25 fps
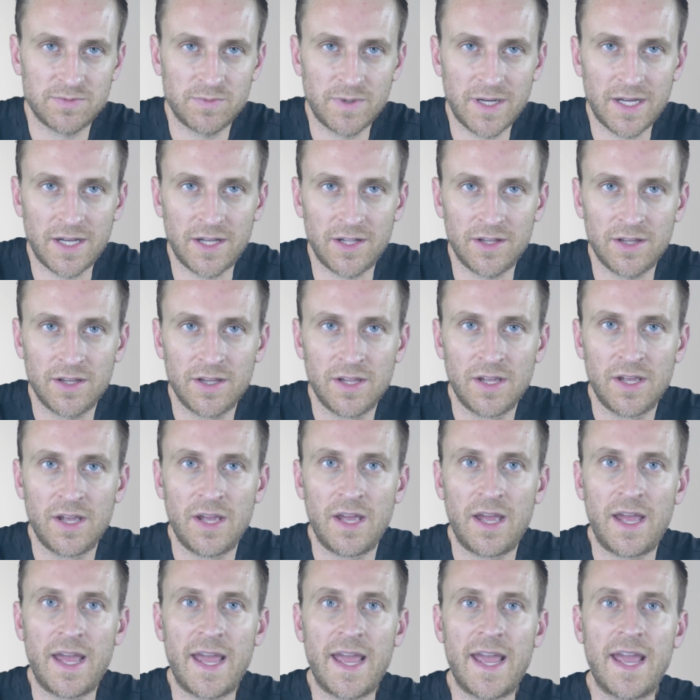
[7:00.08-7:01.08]
well.
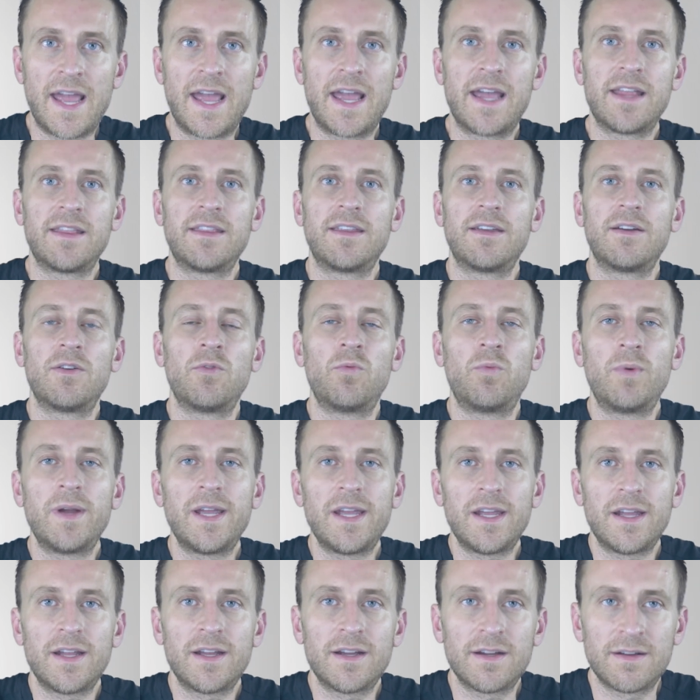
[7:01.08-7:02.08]
And
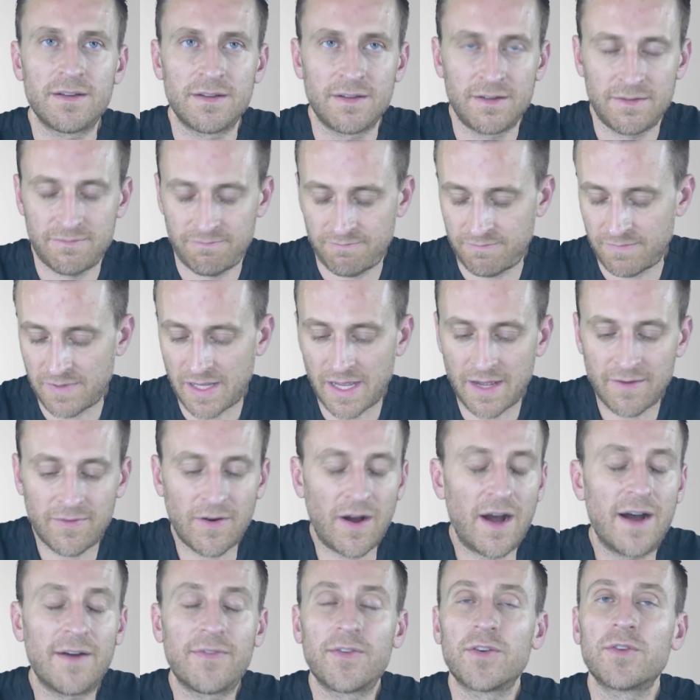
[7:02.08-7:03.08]
we have
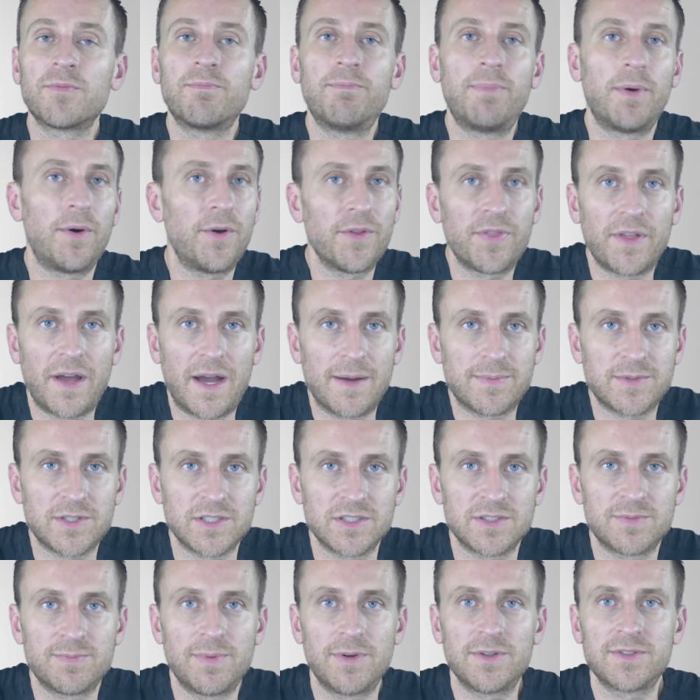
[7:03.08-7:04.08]
offered both
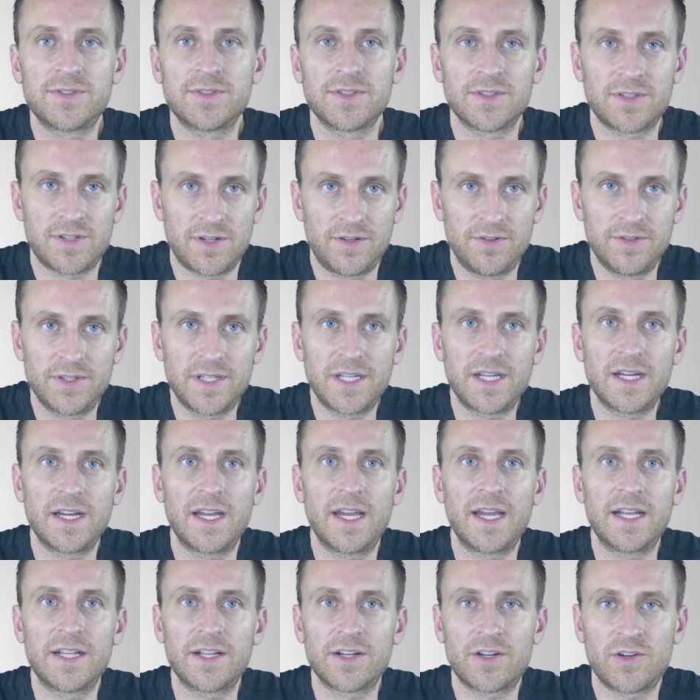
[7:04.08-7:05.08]
options, both zirconia
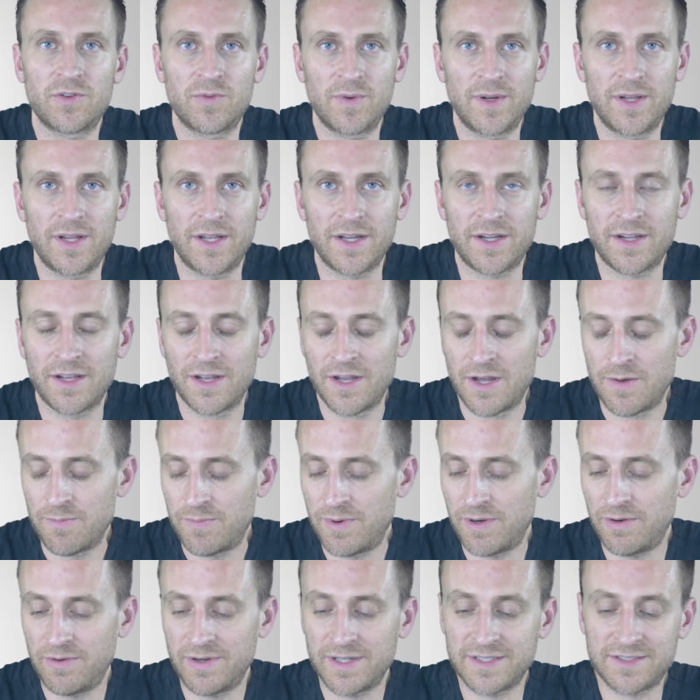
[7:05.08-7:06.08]
and acrylic.
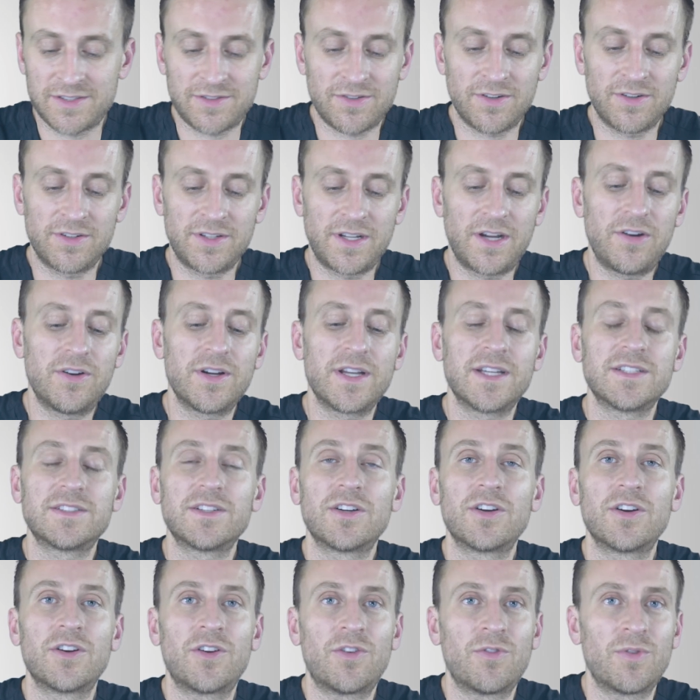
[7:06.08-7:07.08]
But what has turned out is
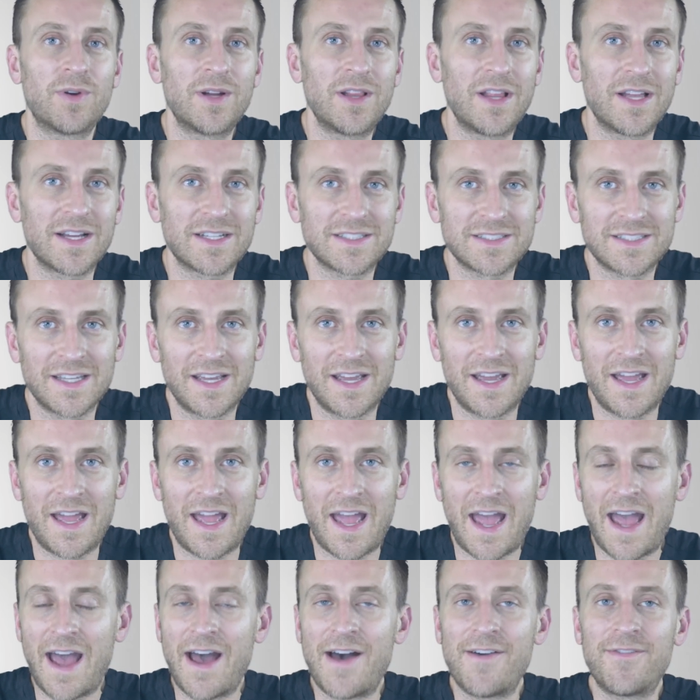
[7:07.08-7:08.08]
our acrylics
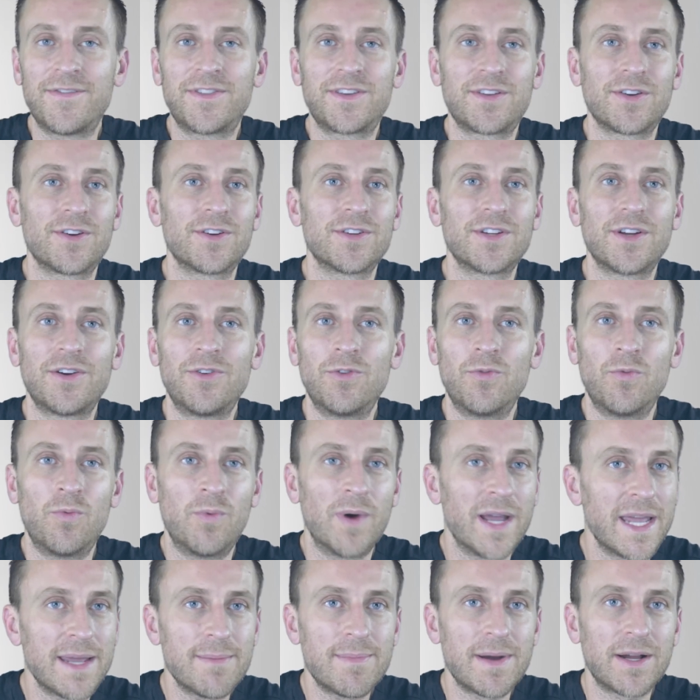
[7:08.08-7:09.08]
have turned out
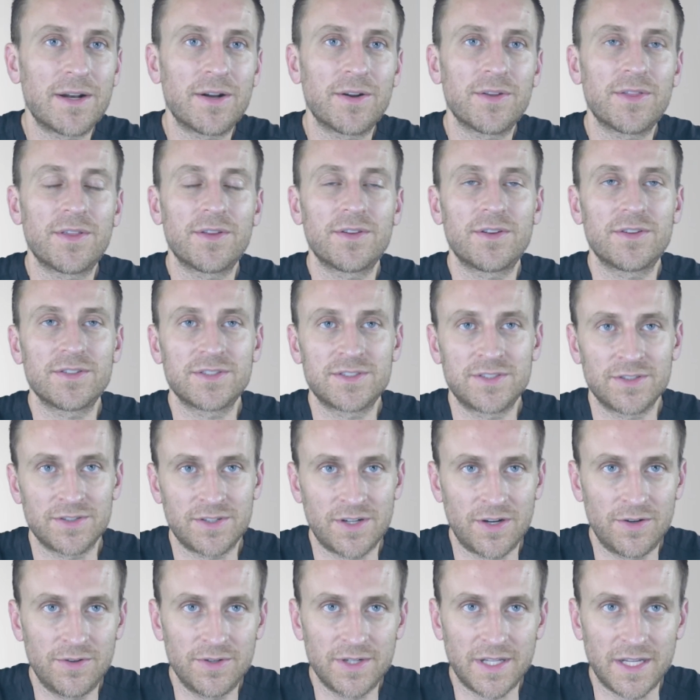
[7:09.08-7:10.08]
way better than our
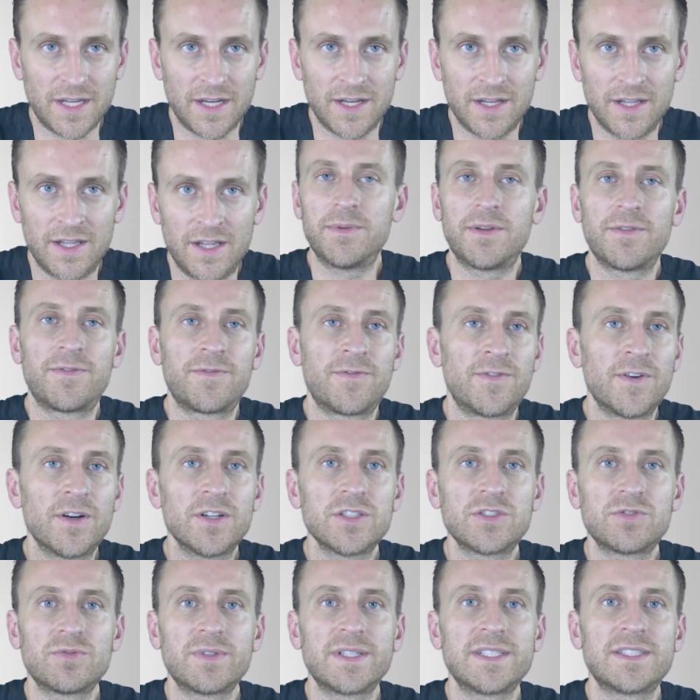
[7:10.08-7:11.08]
zirconia. And the
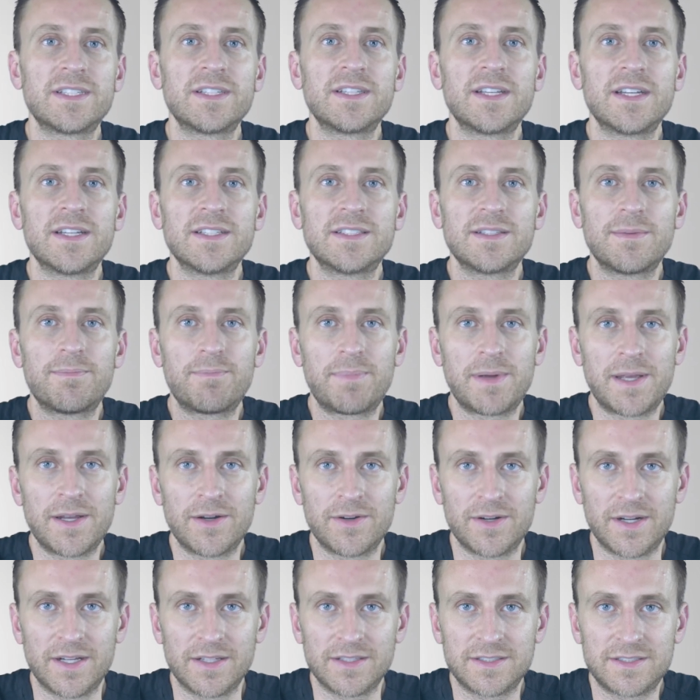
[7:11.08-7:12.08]
first reason is
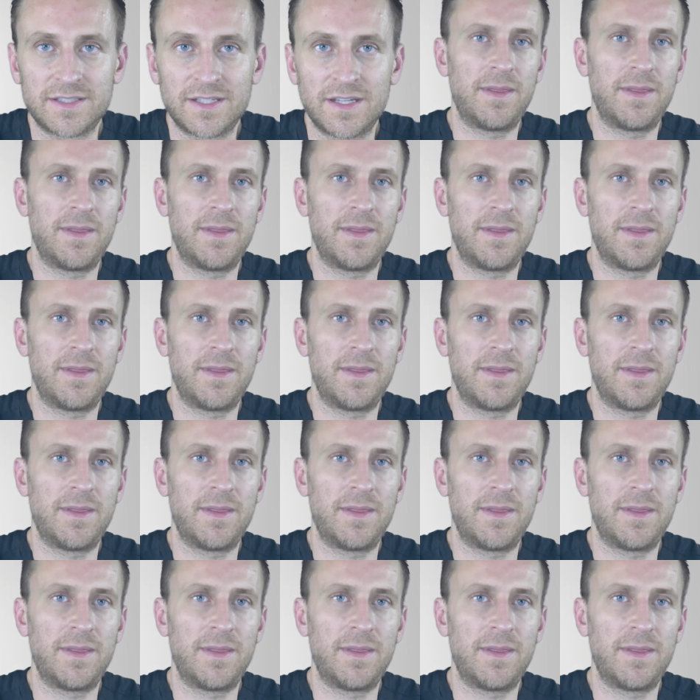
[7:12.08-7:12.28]
appearance.